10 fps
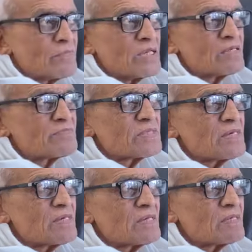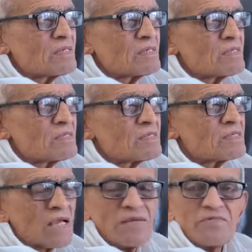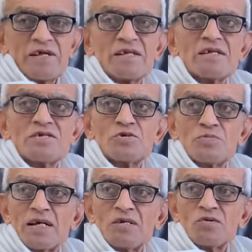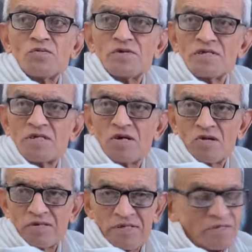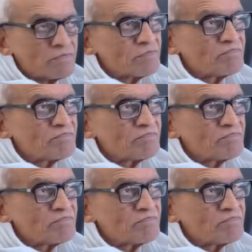becomes the self-enrichment to physiology,